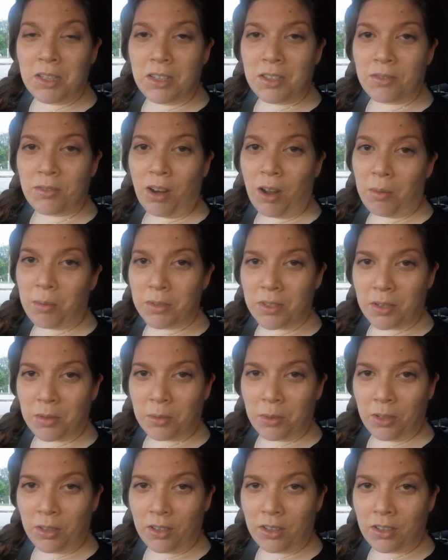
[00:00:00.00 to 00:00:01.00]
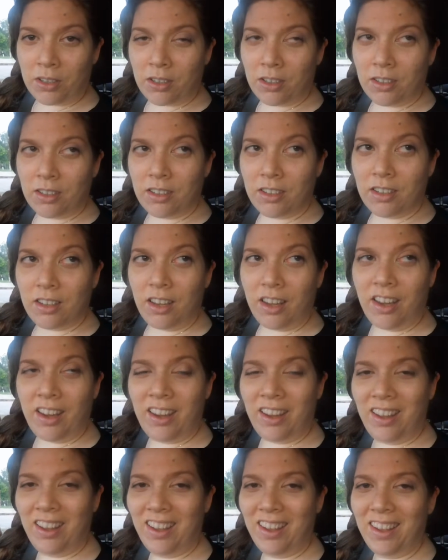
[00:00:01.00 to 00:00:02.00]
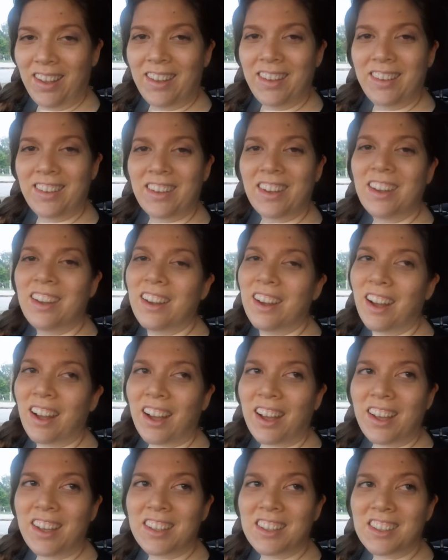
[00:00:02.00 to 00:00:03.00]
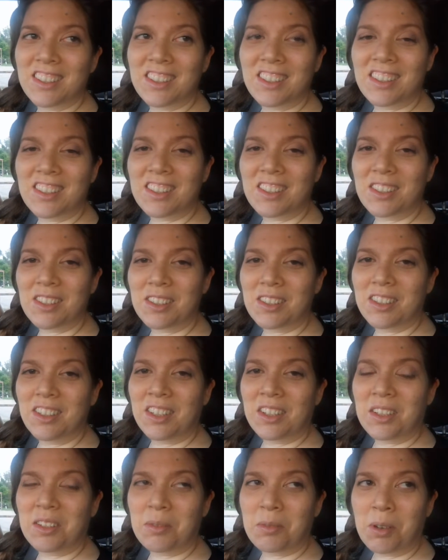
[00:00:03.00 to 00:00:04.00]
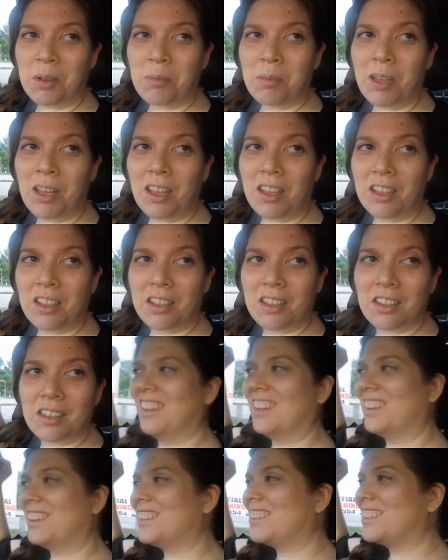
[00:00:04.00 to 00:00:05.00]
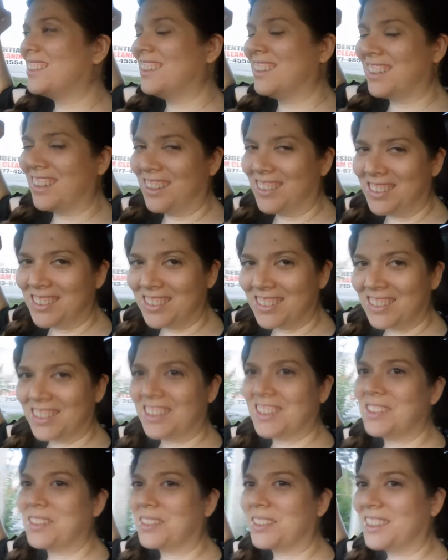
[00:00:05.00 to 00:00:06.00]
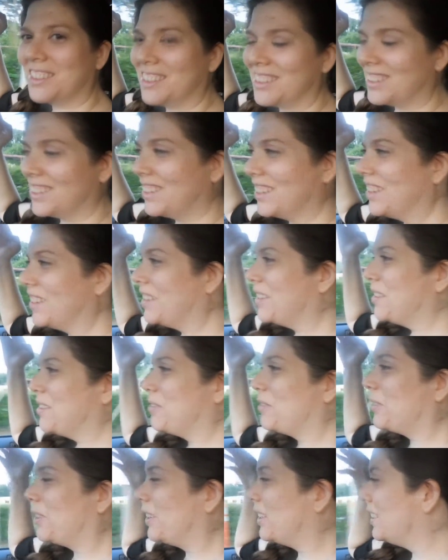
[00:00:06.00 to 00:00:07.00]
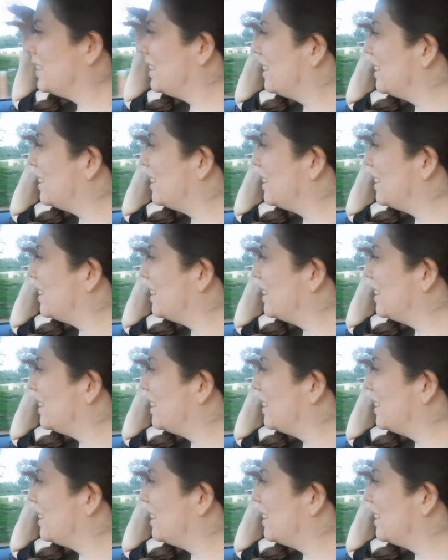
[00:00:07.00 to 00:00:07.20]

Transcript: because Rob was at work, and I had just had surgery and I couldn't wear pants, so that was a really fun, fun